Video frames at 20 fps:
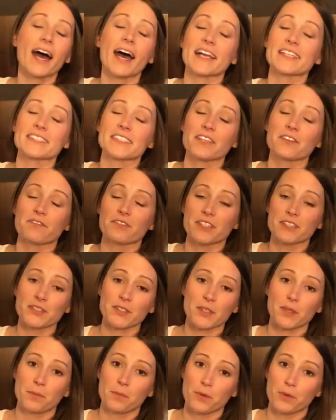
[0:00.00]
I see a
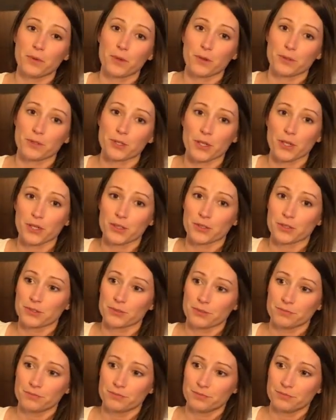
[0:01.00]
Vince Camuto shirt,
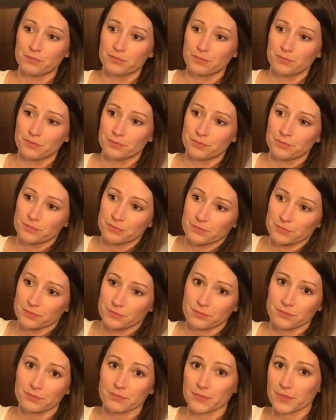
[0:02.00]

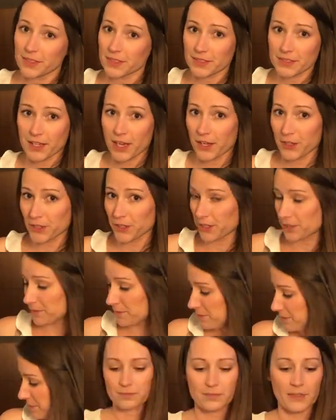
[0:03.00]
and that's not good.
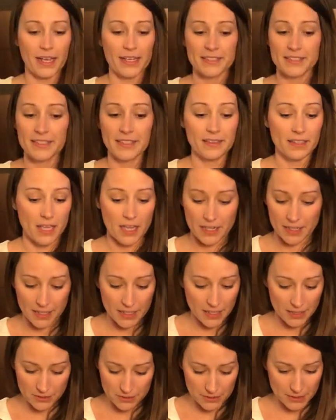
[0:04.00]
I see a lot of
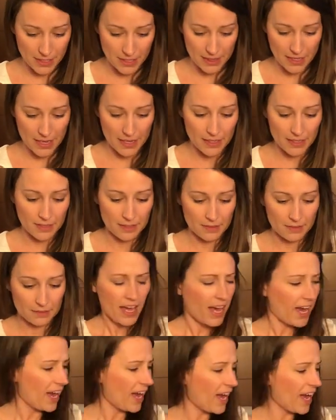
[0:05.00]
colors I like.
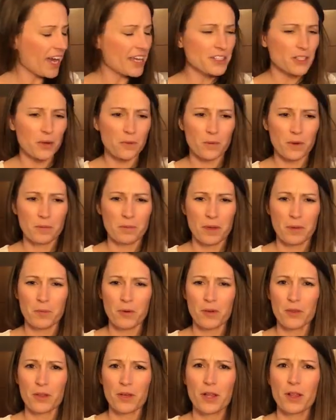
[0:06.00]
I don't
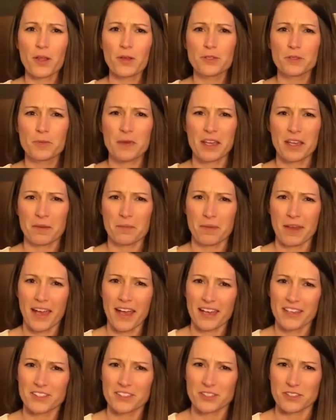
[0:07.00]
remember the clothes being in
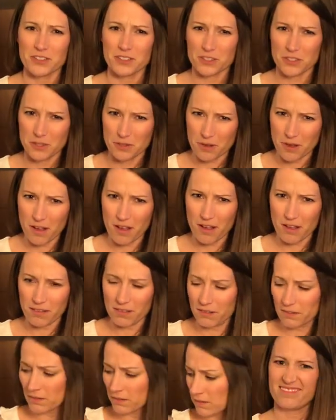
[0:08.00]
packages. Do you
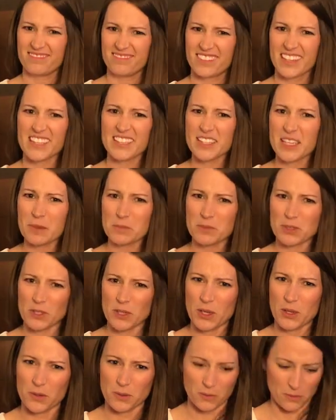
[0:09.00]
all? This seems
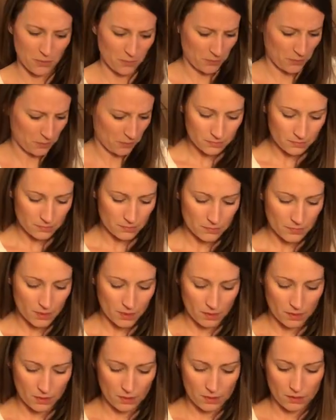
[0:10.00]
new.
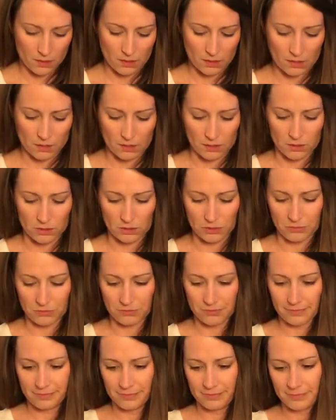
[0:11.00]
Oh,
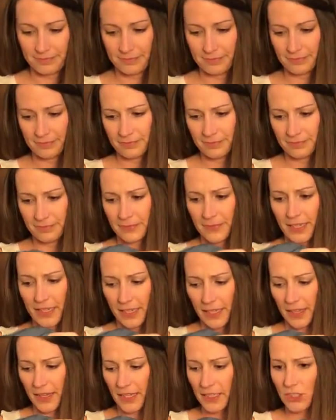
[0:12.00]

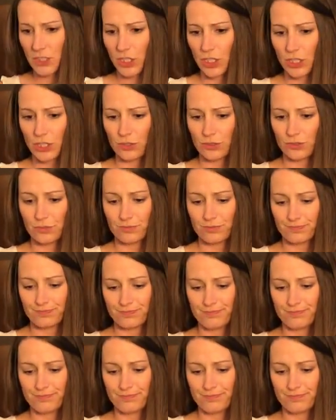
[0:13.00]
yeah, that's cute.